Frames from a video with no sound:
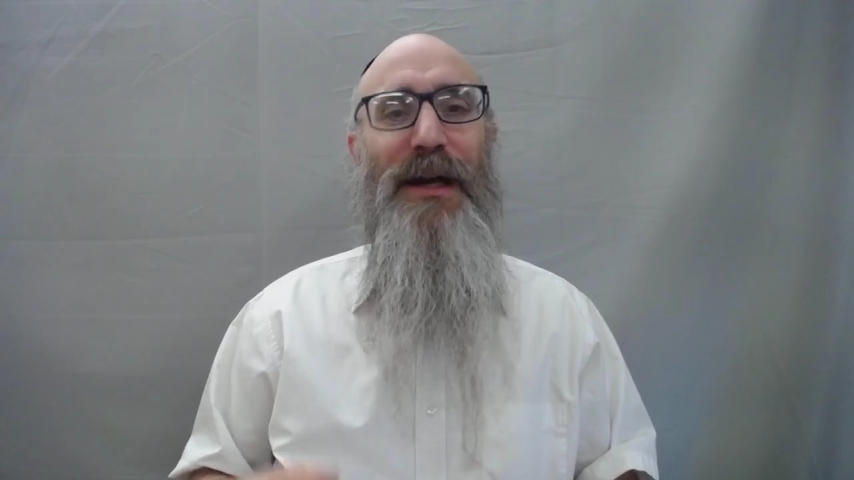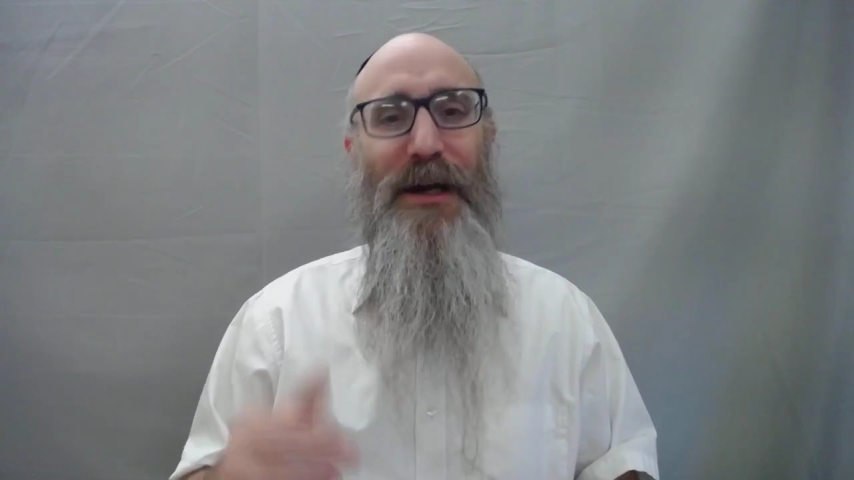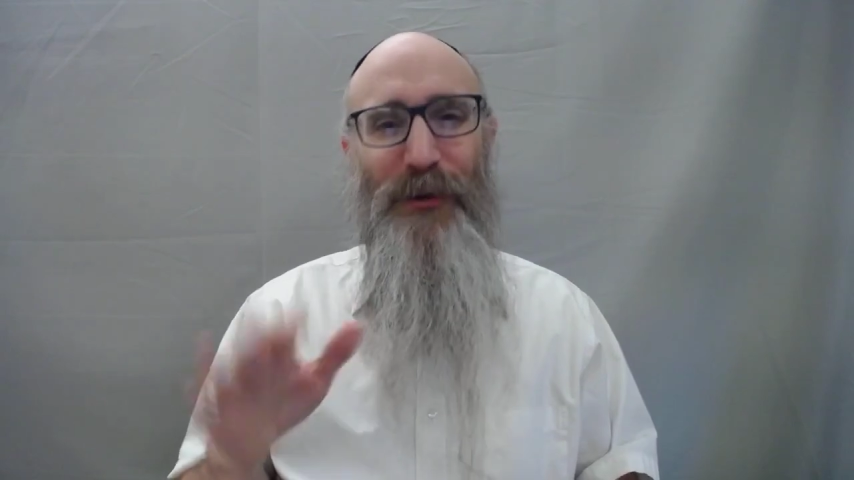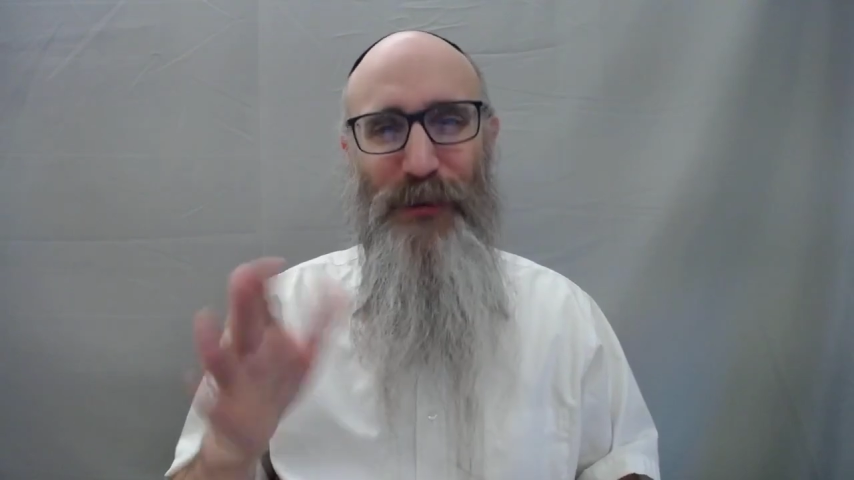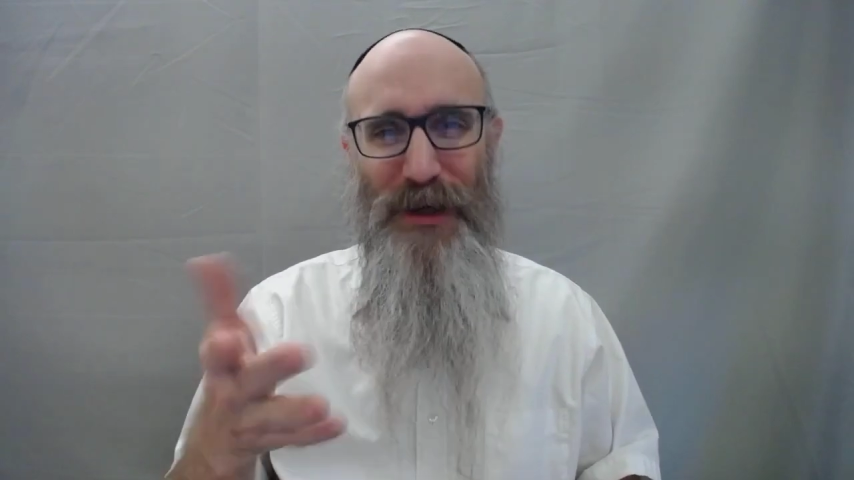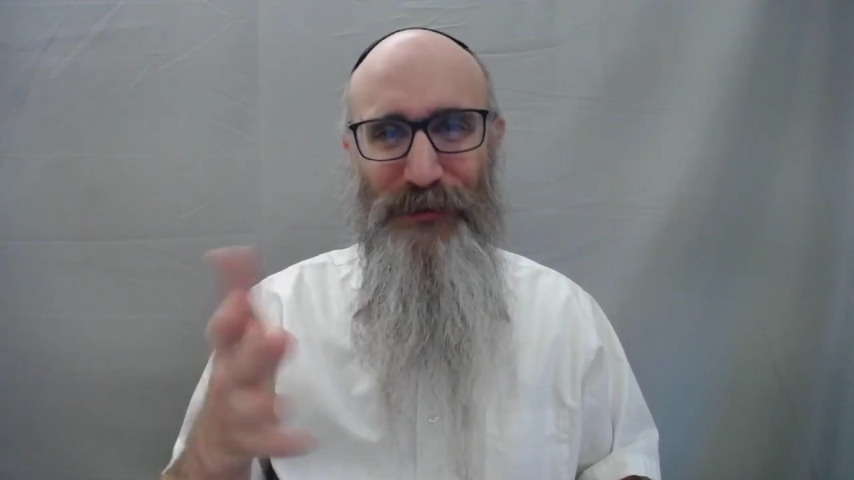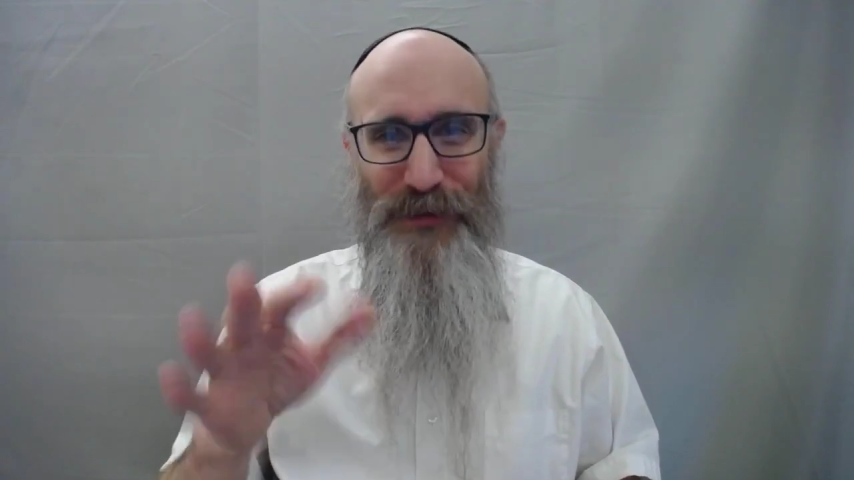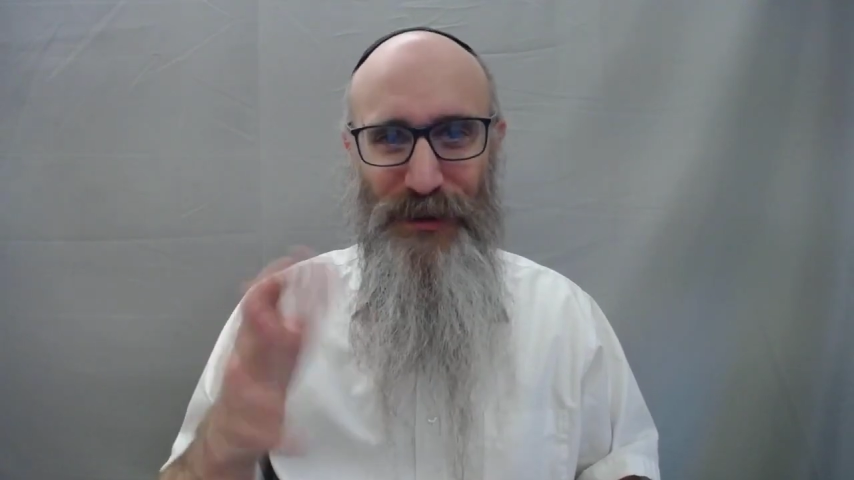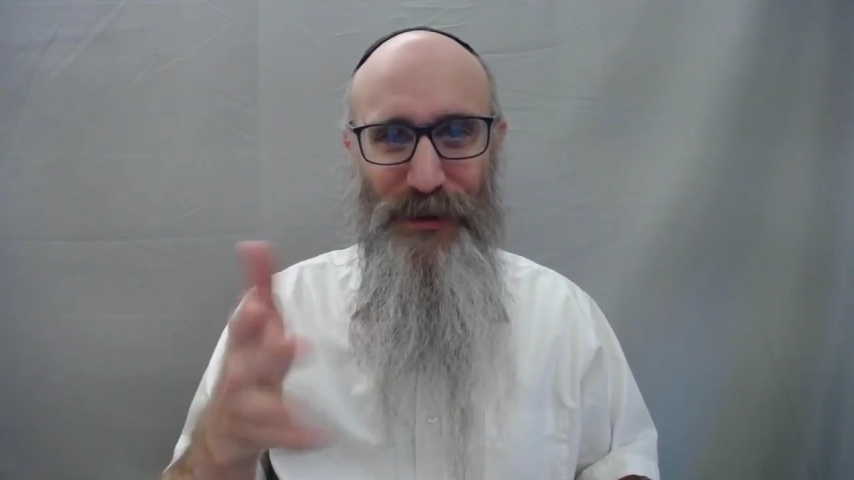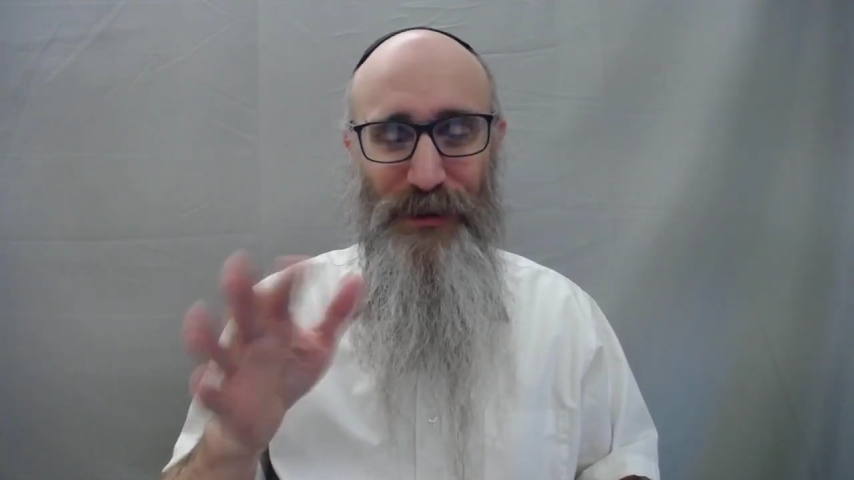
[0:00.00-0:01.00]
around
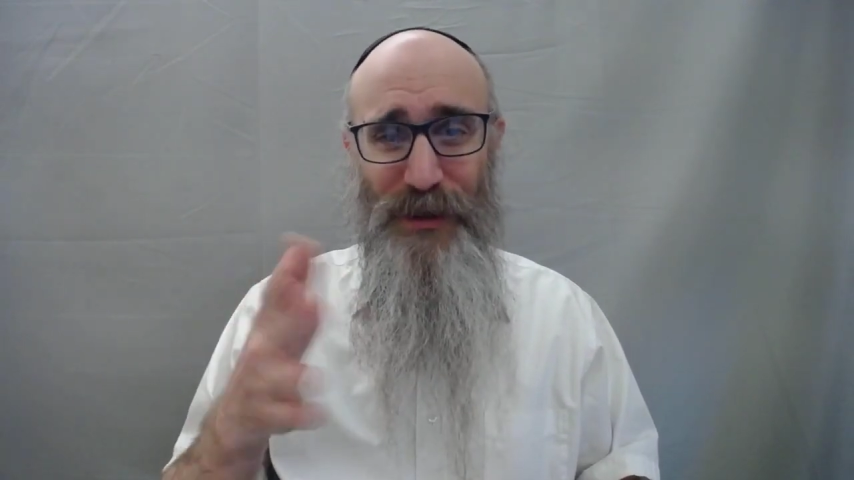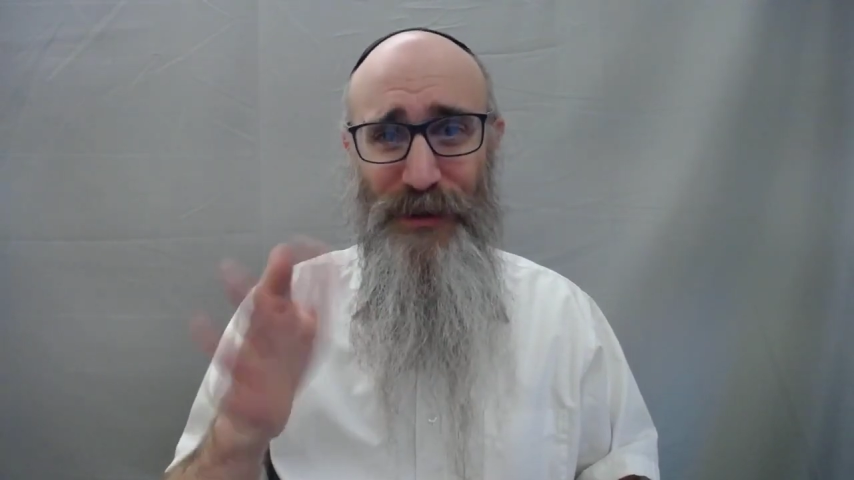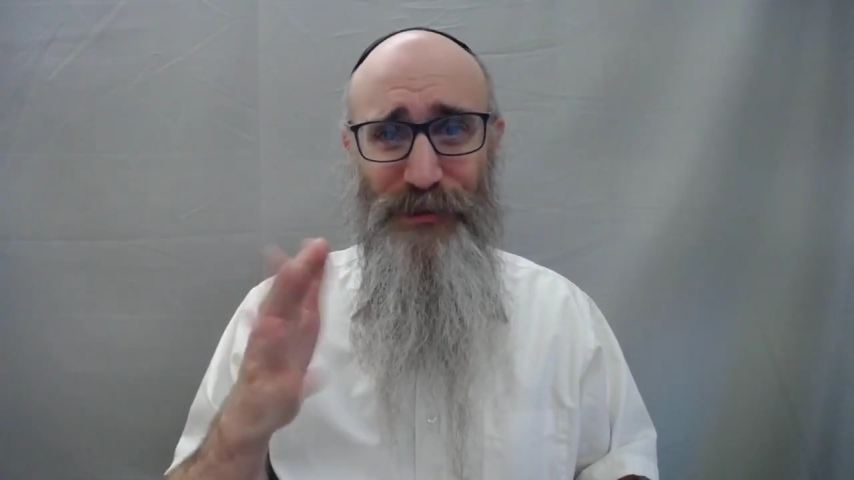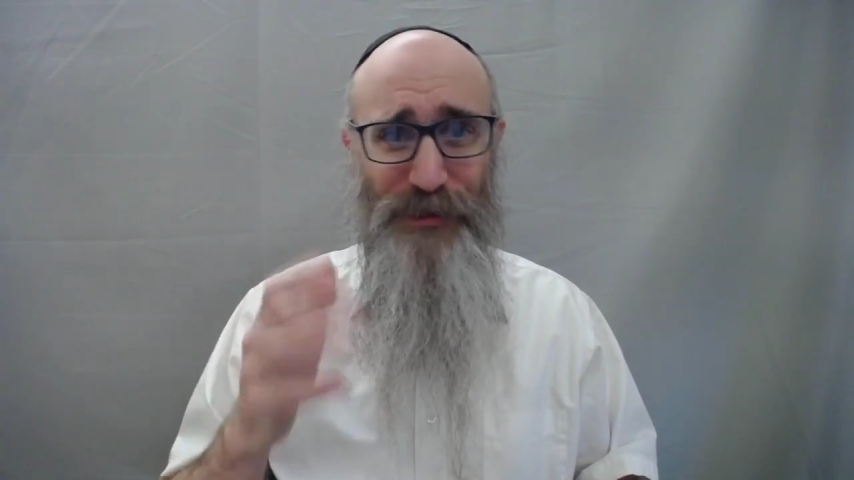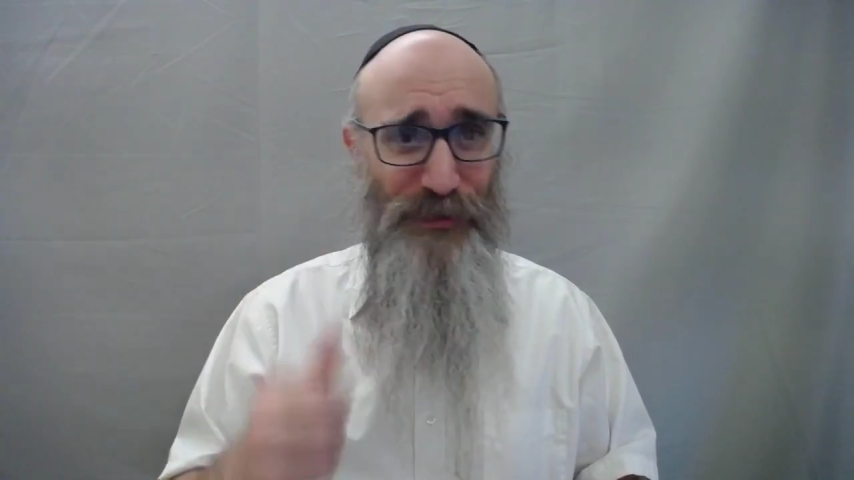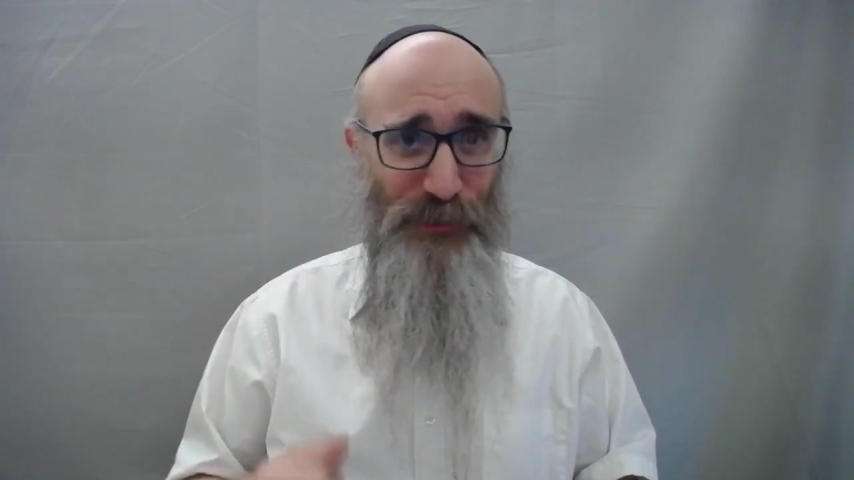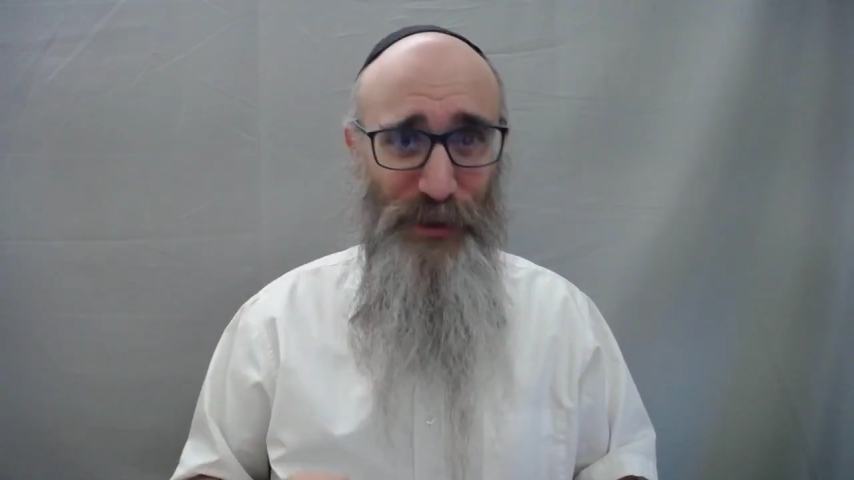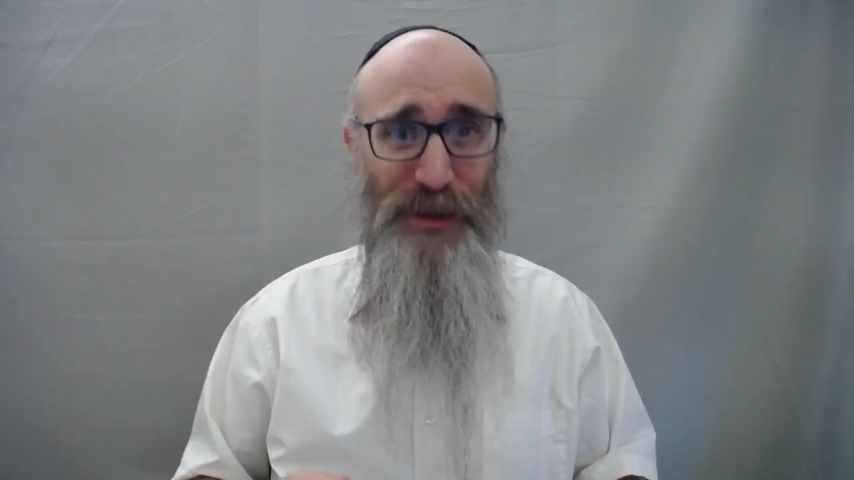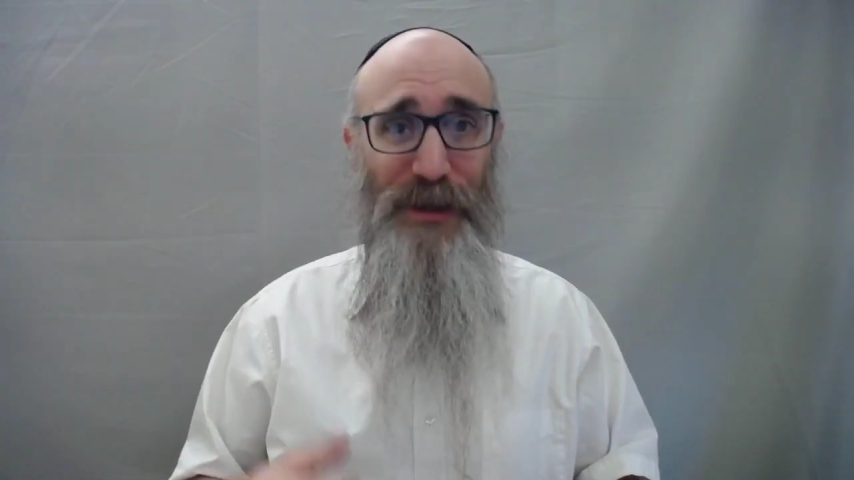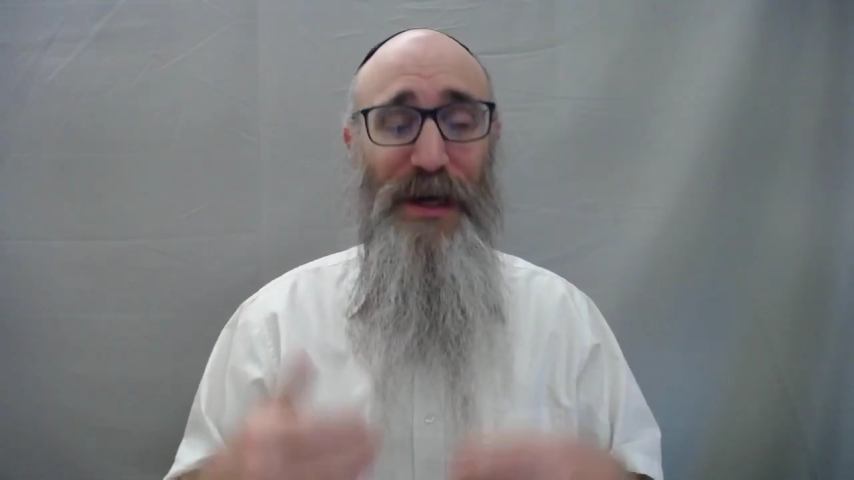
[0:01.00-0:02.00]
the year 120